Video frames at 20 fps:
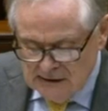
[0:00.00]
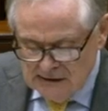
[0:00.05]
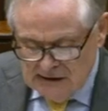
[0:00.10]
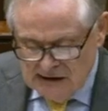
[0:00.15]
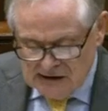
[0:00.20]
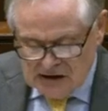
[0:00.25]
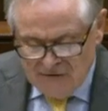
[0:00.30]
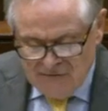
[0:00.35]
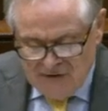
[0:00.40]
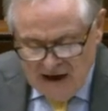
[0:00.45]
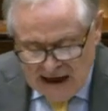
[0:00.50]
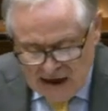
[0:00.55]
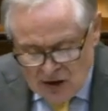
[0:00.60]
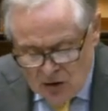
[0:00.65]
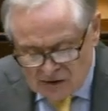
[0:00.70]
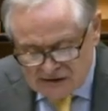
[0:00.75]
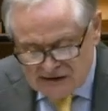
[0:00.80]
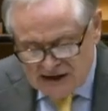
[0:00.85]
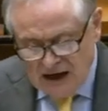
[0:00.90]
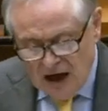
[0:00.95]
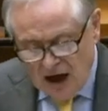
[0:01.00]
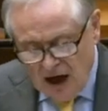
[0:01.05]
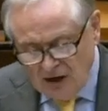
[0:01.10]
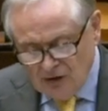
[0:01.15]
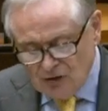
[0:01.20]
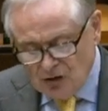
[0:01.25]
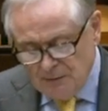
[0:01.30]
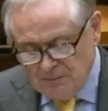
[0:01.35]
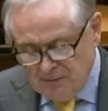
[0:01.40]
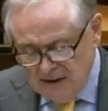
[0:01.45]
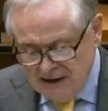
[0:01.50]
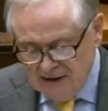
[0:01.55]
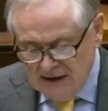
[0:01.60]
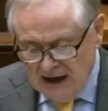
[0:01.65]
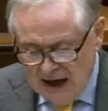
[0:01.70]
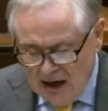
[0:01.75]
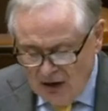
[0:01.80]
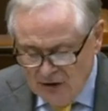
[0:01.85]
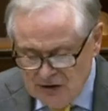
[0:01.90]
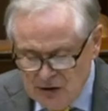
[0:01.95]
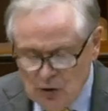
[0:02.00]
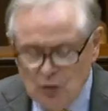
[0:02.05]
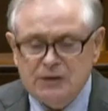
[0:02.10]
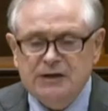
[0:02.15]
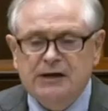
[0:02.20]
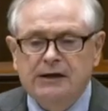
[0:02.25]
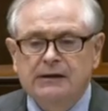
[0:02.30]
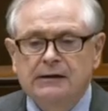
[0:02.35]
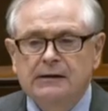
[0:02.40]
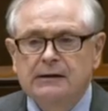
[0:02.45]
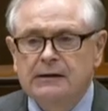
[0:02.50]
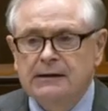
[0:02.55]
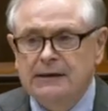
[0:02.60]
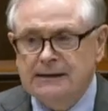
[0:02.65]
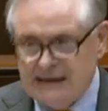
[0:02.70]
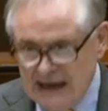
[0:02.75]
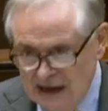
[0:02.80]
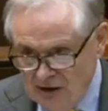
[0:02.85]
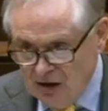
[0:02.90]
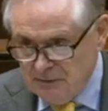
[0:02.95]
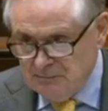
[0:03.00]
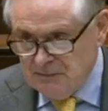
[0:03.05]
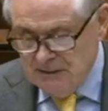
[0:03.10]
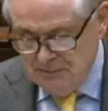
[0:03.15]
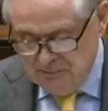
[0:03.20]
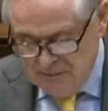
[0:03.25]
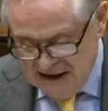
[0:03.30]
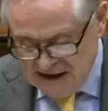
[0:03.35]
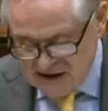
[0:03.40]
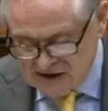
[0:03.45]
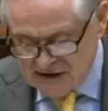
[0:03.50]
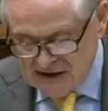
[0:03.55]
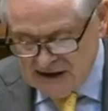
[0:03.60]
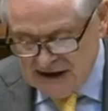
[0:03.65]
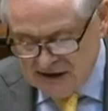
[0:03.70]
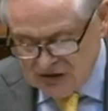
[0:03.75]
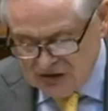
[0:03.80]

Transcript: that the values that underpin our union cannot be picked and